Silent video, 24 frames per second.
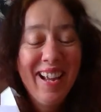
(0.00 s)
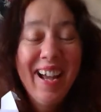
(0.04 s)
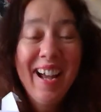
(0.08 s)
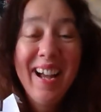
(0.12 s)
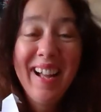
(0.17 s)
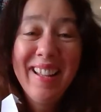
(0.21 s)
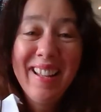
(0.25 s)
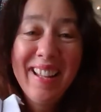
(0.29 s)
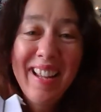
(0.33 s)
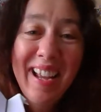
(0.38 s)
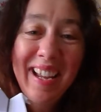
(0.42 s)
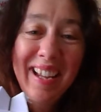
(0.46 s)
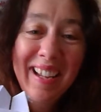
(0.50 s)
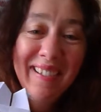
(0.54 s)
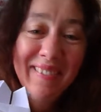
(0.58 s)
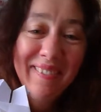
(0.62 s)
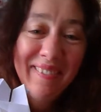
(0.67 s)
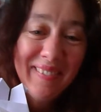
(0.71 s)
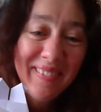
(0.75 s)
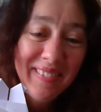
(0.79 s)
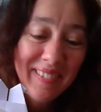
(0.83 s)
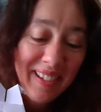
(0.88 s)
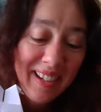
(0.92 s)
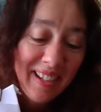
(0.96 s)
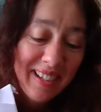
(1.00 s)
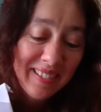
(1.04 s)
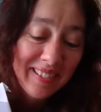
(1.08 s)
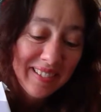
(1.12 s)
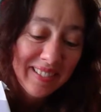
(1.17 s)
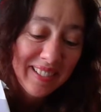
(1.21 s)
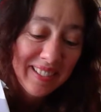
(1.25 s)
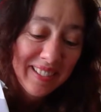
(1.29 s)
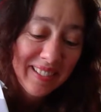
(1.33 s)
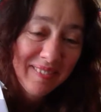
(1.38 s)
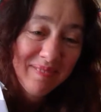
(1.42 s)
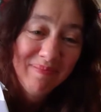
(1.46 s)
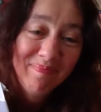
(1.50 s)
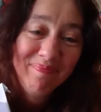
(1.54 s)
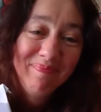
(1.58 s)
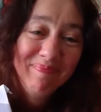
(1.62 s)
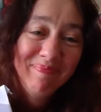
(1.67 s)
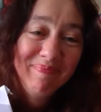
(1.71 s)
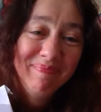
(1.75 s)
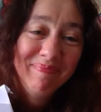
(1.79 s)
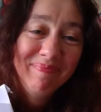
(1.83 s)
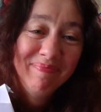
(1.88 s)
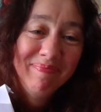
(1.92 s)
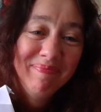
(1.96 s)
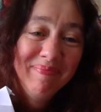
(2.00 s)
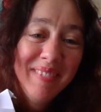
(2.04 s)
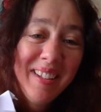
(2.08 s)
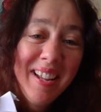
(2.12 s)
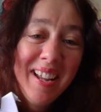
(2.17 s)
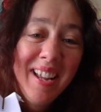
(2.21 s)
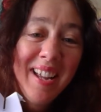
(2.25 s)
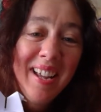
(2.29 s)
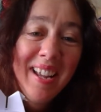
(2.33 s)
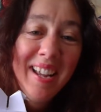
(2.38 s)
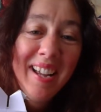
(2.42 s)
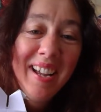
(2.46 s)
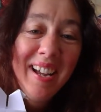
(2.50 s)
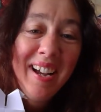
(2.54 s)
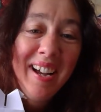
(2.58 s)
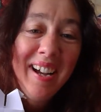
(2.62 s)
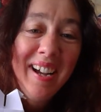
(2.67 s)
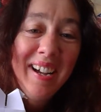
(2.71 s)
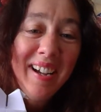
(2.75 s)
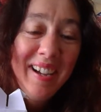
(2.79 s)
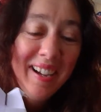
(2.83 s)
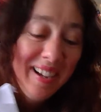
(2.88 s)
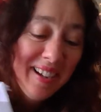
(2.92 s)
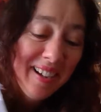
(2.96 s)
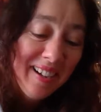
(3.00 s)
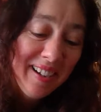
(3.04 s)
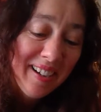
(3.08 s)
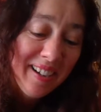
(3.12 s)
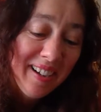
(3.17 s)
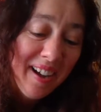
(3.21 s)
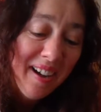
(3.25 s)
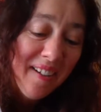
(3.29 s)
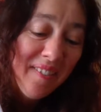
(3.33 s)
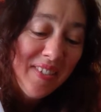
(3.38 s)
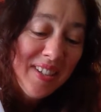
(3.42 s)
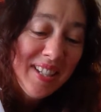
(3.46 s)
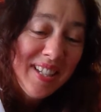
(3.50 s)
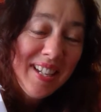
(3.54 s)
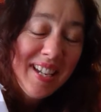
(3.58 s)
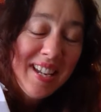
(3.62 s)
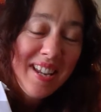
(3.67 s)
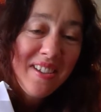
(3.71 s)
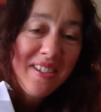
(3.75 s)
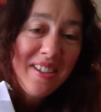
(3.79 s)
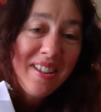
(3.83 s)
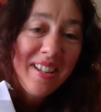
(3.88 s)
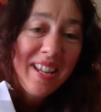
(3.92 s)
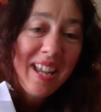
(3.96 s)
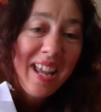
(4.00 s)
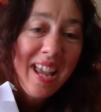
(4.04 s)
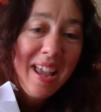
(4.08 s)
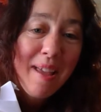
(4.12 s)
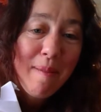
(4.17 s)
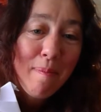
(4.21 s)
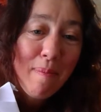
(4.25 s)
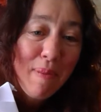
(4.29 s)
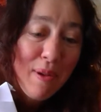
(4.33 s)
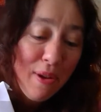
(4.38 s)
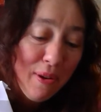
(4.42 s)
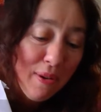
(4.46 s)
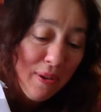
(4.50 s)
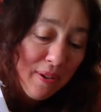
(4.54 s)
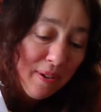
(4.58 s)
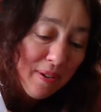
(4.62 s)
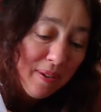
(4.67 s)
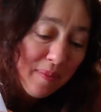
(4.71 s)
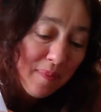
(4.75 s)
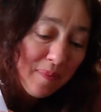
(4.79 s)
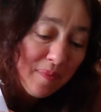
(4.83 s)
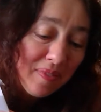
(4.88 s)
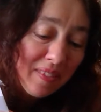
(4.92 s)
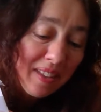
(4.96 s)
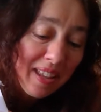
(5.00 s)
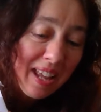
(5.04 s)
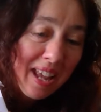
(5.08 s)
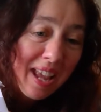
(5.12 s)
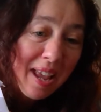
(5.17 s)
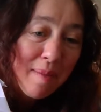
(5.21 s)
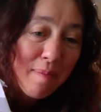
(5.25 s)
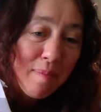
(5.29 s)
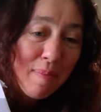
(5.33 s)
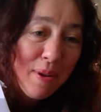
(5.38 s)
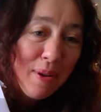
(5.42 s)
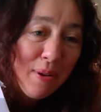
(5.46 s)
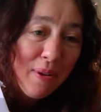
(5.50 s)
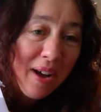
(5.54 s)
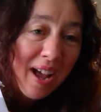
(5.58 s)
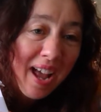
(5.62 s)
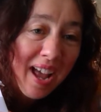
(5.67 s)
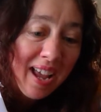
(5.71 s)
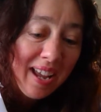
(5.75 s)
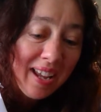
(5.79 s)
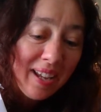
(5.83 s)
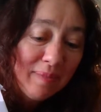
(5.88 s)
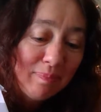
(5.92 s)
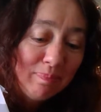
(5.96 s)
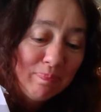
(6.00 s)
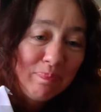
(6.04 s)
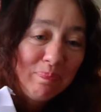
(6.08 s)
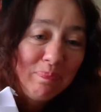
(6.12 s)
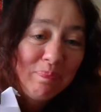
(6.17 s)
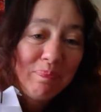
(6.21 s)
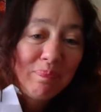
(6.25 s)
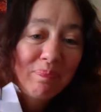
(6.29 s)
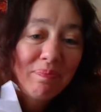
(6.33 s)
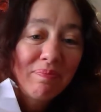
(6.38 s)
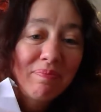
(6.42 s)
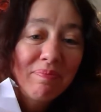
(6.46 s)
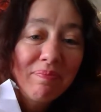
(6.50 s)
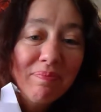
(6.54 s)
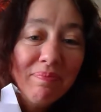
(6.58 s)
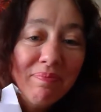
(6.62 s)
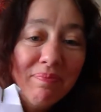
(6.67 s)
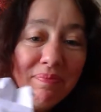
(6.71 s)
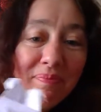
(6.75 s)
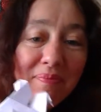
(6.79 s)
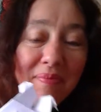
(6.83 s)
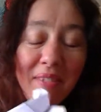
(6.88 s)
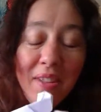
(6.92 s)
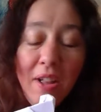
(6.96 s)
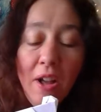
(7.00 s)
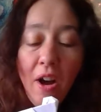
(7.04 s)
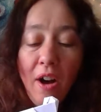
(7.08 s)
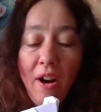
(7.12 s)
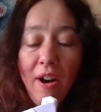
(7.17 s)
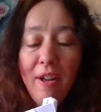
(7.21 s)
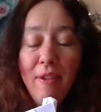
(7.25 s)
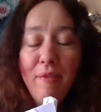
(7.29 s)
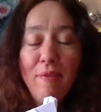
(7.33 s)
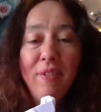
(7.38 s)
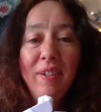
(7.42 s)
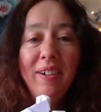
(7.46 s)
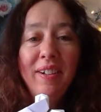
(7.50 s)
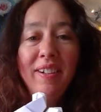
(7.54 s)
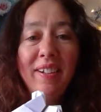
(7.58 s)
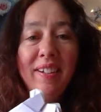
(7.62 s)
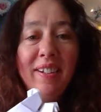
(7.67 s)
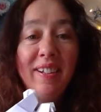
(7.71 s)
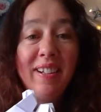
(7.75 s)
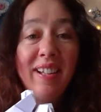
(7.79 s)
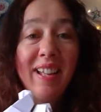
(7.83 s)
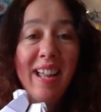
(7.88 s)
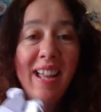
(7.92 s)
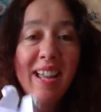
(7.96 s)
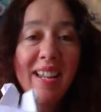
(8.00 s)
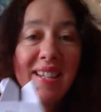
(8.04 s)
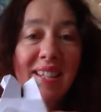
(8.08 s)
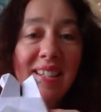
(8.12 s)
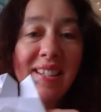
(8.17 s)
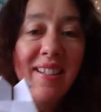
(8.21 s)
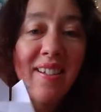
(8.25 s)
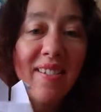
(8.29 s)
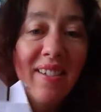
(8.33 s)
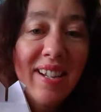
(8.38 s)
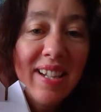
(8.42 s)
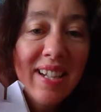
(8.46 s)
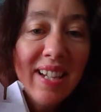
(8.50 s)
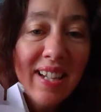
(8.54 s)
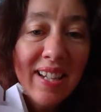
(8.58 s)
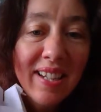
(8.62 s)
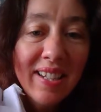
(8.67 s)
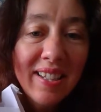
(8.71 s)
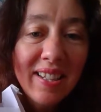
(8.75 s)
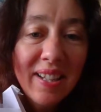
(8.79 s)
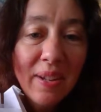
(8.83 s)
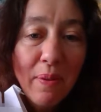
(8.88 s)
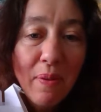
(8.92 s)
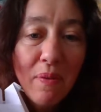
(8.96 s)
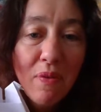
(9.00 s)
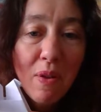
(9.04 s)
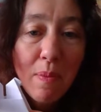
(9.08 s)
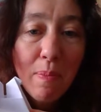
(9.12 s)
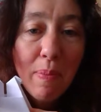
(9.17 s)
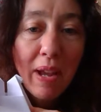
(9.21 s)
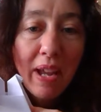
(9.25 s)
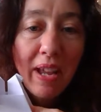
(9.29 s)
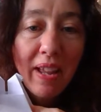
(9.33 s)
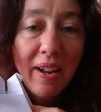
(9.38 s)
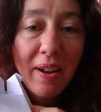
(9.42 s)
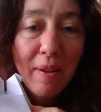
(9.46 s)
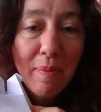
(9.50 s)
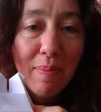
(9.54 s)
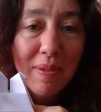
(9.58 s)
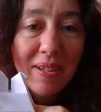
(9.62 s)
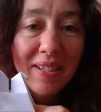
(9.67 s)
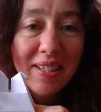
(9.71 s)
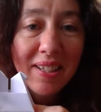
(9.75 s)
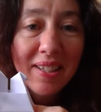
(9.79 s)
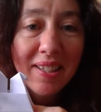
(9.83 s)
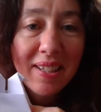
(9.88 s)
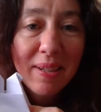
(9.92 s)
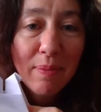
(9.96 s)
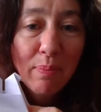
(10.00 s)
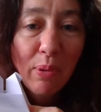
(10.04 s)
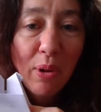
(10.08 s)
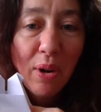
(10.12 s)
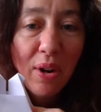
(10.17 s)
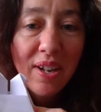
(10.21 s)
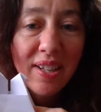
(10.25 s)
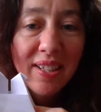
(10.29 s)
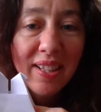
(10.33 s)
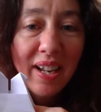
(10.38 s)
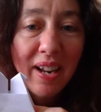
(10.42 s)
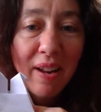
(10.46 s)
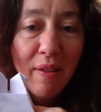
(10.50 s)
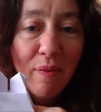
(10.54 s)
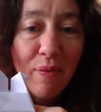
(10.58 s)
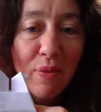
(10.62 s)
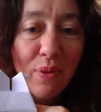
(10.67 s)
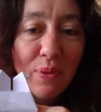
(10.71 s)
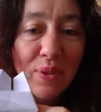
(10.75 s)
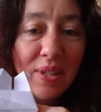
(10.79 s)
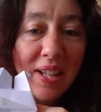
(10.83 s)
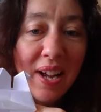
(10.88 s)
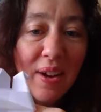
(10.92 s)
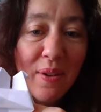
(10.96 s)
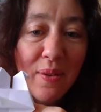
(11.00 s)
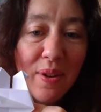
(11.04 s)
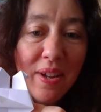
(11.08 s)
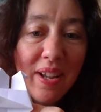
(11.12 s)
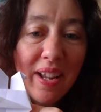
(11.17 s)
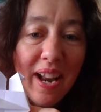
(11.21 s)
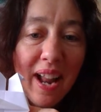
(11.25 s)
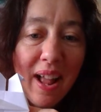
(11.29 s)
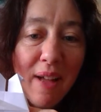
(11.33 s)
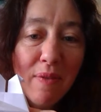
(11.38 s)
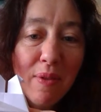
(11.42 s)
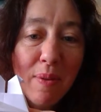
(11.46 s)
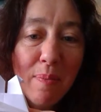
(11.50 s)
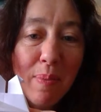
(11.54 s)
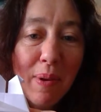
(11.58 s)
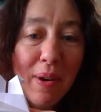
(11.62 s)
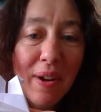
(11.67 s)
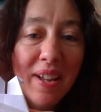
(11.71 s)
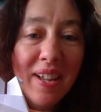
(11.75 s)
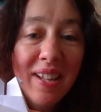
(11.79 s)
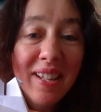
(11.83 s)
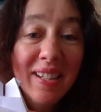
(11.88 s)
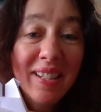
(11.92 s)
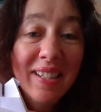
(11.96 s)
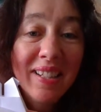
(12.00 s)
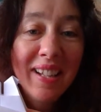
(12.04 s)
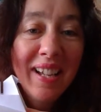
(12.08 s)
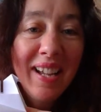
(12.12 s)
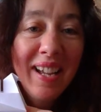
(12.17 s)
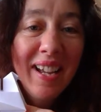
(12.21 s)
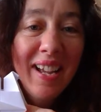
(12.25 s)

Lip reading: And the egg can fall out. Obviously you can keep your egg either inside it, so if you pick it up it's a surprise that it falls out. We can have it by it.